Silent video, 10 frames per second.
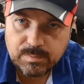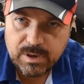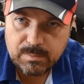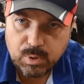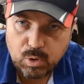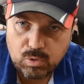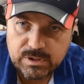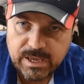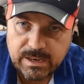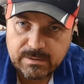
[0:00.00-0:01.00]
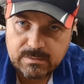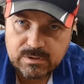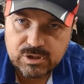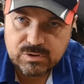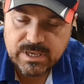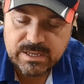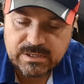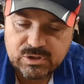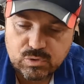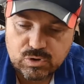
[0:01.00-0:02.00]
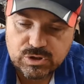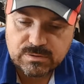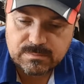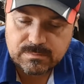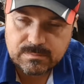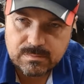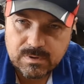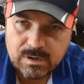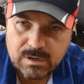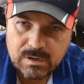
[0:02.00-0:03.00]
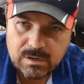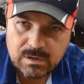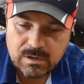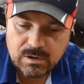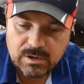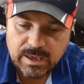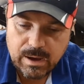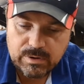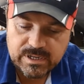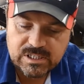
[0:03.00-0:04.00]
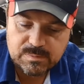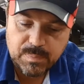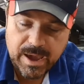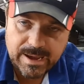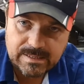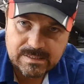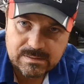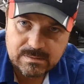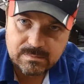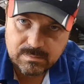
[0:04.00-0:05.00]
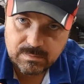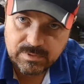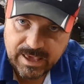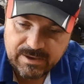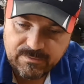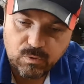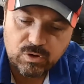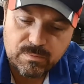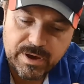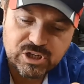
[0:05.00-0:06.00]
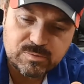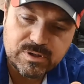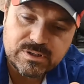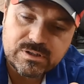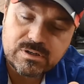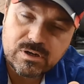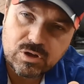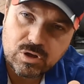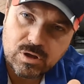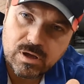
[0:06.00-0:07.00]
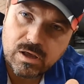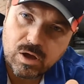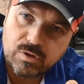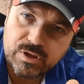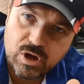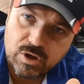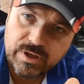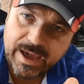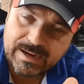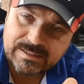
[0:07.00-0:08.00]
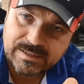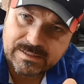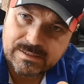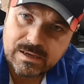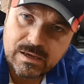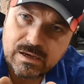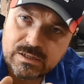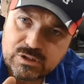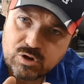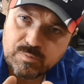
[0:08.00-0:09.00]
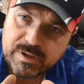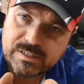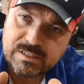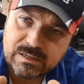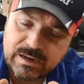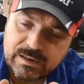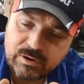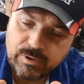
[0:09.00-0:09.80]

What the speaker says: been pulled in due to heat distortion. Okay, I would expect, therefore, the measurement on the other axis to have been slightly